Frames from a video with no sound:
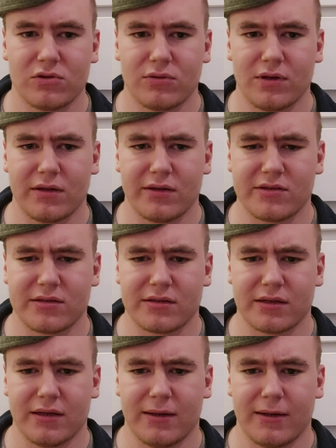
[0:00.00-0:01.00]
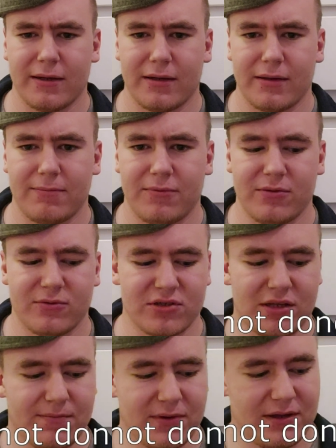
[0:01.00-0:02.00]
yeah, that's pretty much
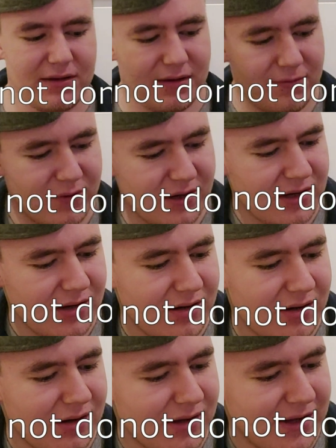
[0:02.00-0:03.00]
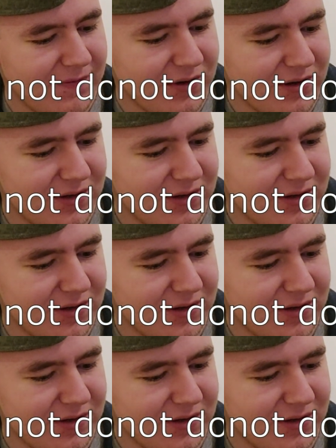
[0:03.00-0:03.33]
it. But while I have your